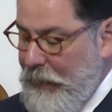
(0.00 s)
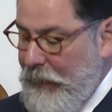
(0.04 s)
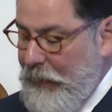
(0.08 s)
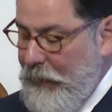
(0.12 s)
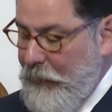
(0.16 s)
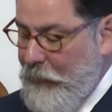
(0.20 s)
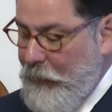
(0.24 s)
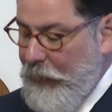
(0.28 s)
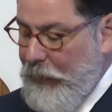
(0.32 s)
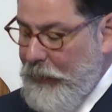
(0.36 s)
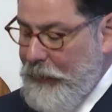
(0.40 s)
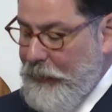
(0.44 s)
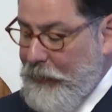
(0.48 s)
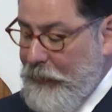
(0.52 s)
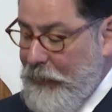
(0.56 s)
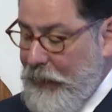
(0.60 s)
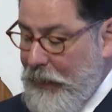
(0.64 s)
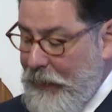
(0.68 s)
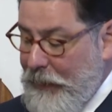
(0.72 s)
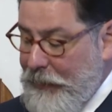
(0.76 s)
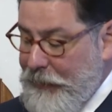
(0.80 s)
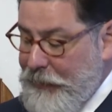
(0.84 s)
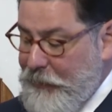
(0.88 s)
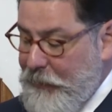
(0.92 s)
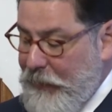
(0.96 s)
And
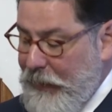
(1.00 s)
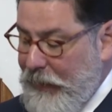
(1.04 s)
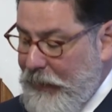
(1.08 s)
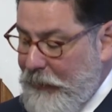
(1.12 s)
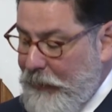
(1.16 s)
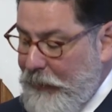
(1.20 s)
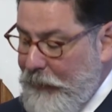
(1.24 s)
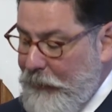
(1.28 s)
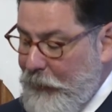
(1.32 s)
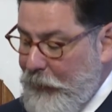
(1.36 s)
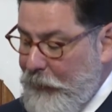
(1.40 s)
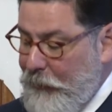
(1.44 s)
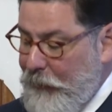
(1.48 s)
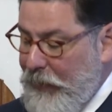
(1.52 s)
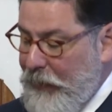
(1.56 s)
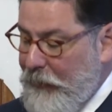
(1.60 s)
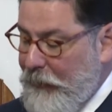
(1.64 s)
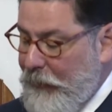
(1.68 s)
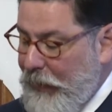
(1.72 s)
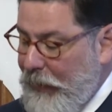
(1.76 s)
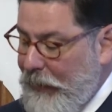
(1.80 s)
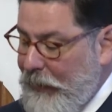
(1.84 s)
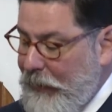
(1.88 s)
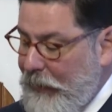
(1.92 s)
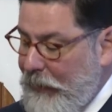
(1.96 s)
whereas Barry would be
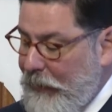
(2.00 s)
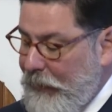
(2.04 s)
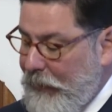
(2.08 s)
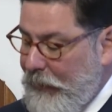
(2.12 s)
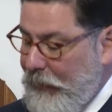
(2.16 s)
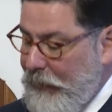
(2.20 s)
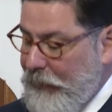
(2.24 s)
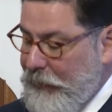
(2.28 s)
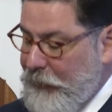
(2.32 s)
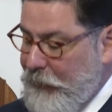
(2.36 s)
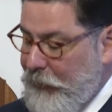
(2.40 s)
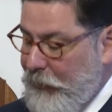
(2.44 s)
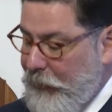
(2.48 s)
recognized